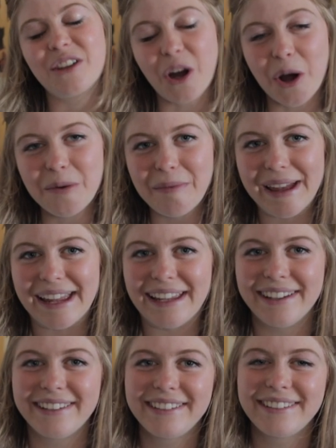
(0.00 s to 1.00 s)
Go
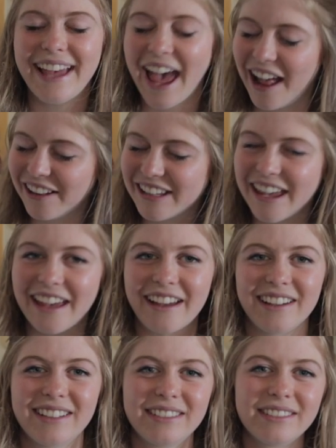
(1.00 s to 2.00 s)
me. Hell
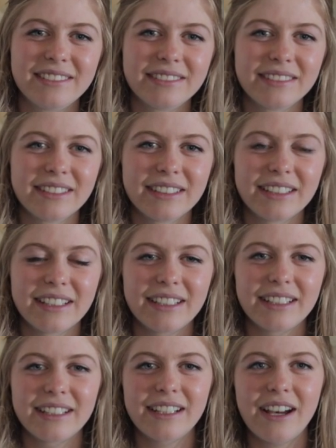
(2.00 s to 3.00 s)
yeah.
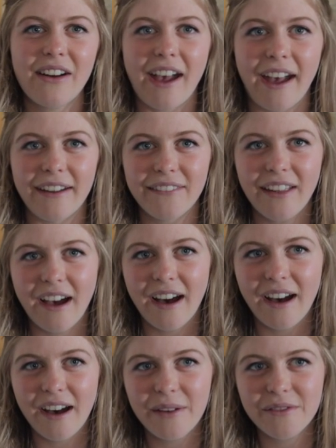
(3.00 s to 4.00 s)
Okay,
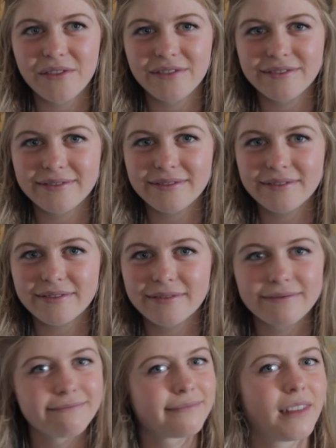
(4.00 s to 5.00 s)
I
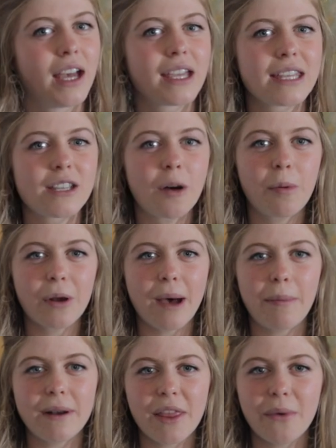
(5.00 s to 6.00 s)
guess I'll put
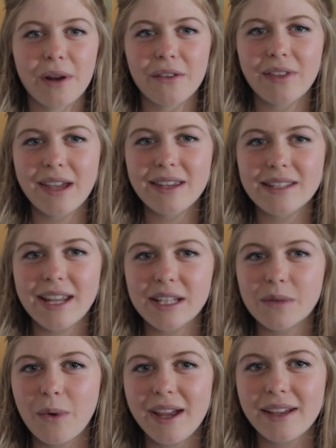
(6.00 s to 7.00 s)
up another one of these
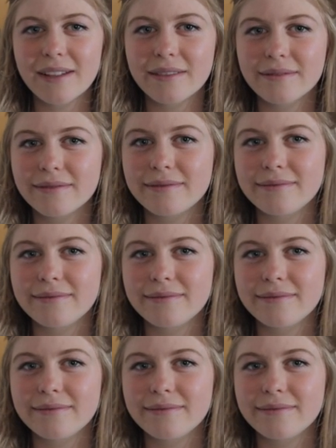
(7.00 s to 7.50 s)
next week.